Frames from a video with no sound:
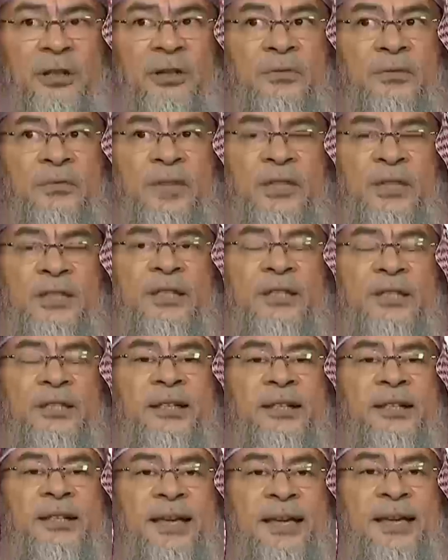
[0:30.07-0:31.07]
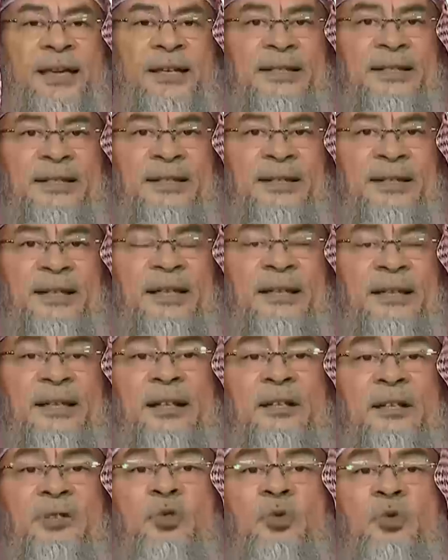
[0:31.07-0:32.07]
if this is the case and
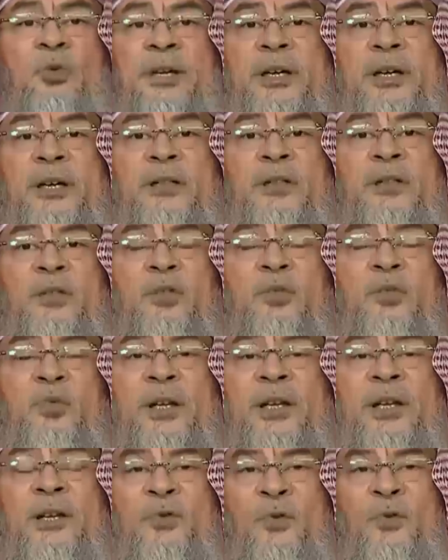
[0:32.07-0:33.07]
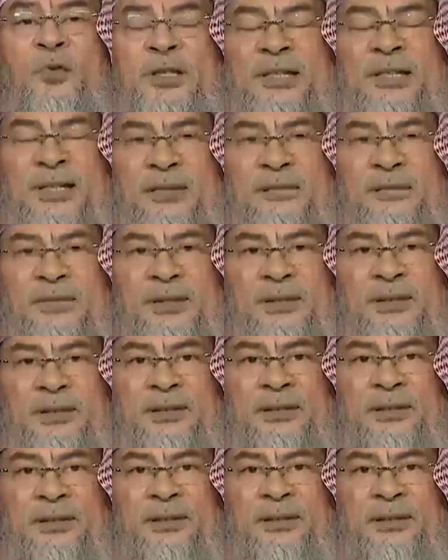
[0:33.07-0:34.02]
they're doing it 24 7,